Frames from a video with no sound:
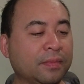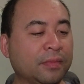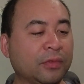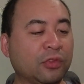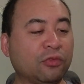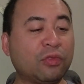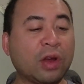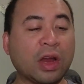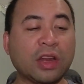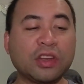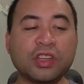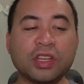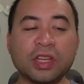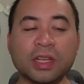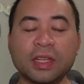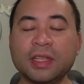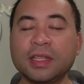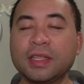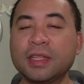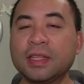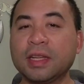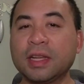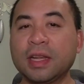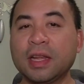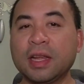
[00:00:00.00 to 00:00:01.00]

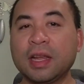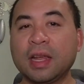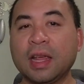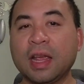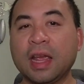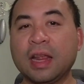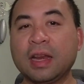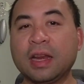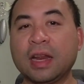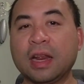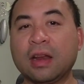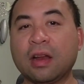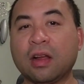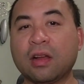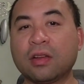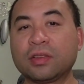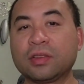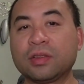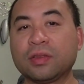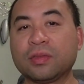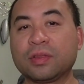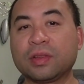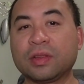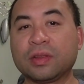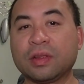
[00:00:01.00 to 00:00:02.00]
wrenches, and then
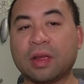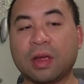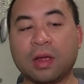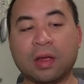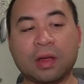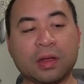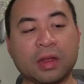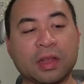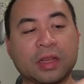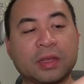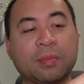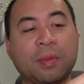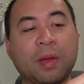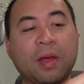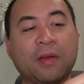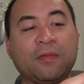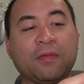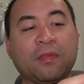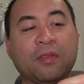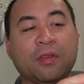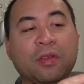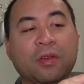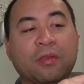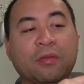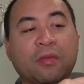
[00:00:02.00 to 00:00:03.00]
also a
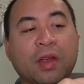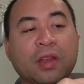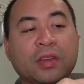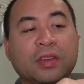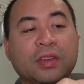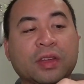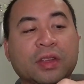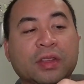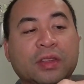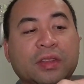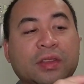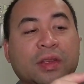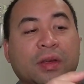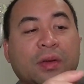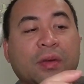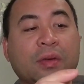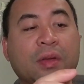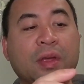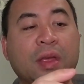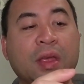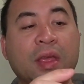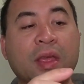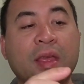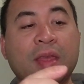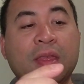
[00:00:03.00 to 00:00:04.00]
spot for your wrenches. So
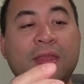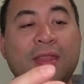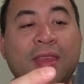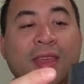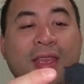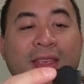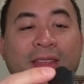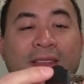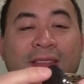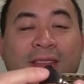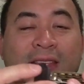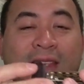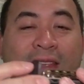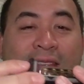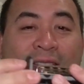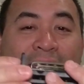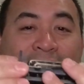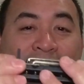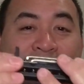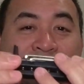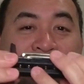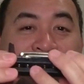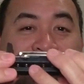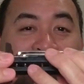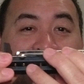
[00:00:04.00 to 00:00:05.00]
this is,
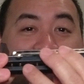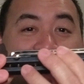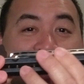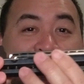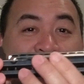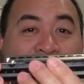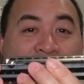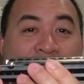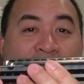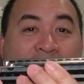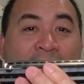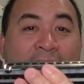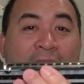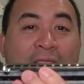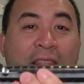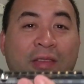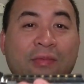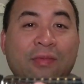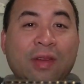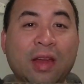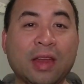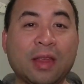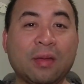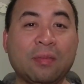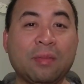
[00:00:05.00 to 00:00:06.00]
I would highly
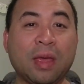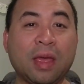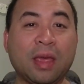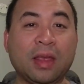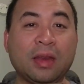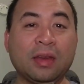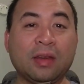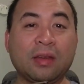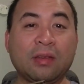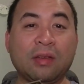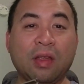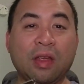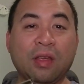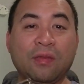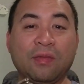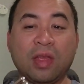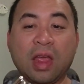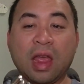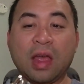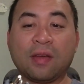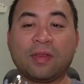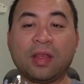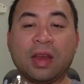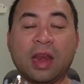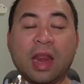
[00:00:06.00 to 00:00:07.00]
recommend, if
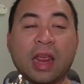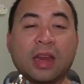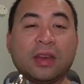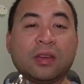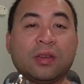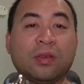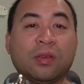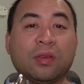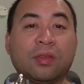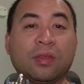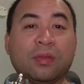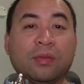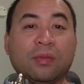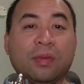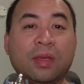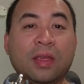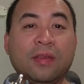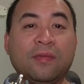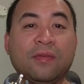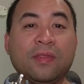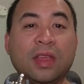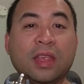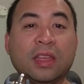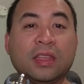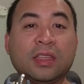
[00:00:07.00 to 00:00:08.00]
you have an Ender
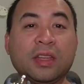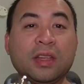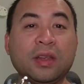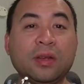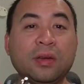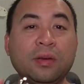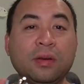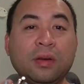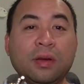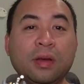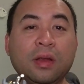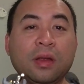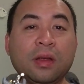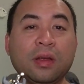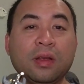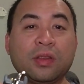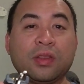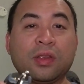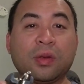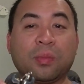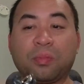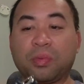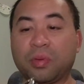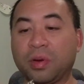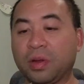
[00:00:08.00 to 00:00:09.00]
3 V2,
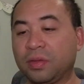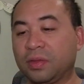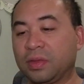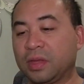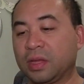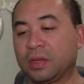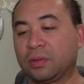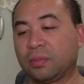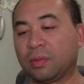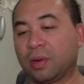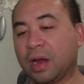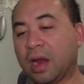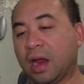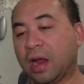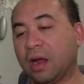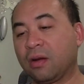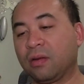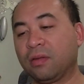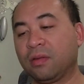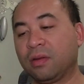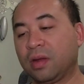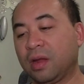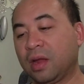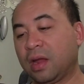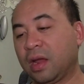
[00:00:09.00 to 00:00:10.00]
to print this one
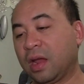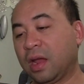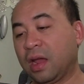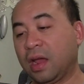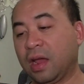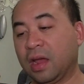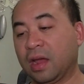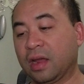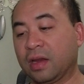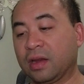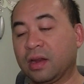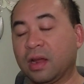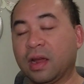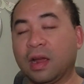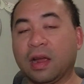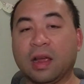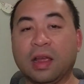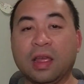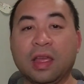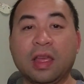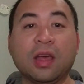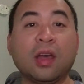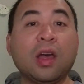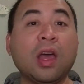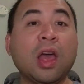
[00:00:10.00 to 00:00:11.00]
out, and
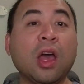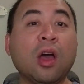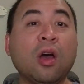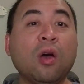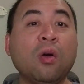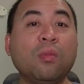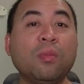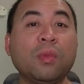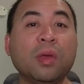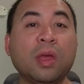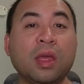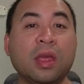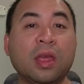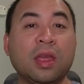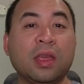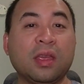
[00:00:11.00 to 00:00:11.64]
it'll help